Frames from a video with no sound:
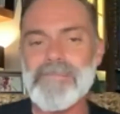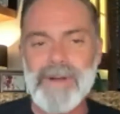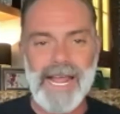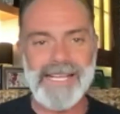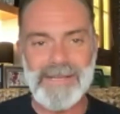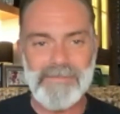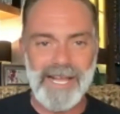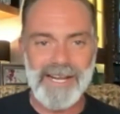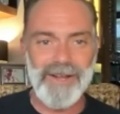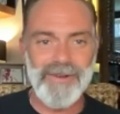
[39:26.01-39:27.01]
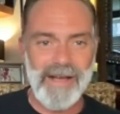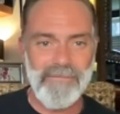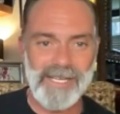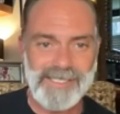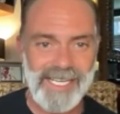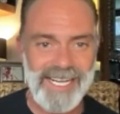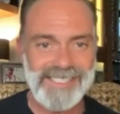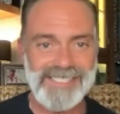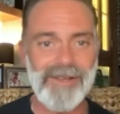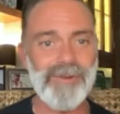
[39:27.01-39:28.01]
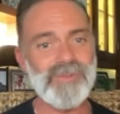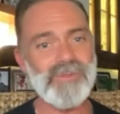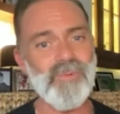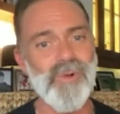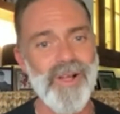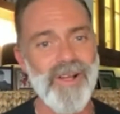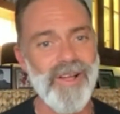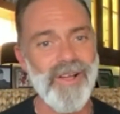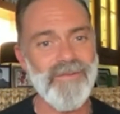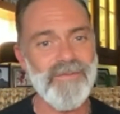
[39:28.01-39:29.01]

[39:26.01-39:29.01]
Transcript: playing the piano and my singing skills were